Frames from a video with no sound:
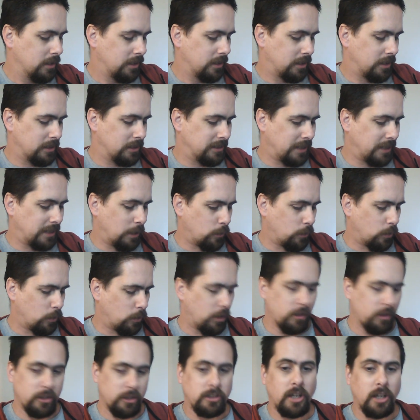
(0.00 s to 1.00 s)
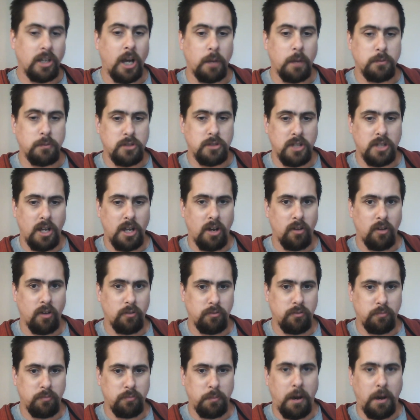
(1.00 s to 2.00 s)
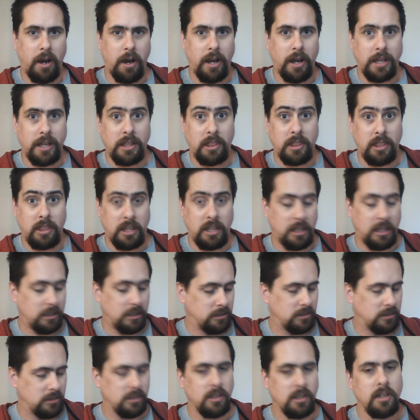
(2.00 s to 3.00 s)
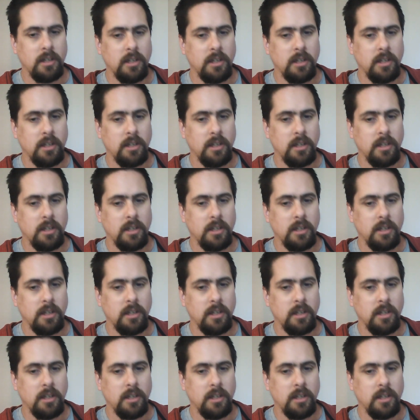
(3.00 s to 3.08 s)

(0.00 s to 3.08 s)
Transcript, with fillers: because they were on the top shelf behind things.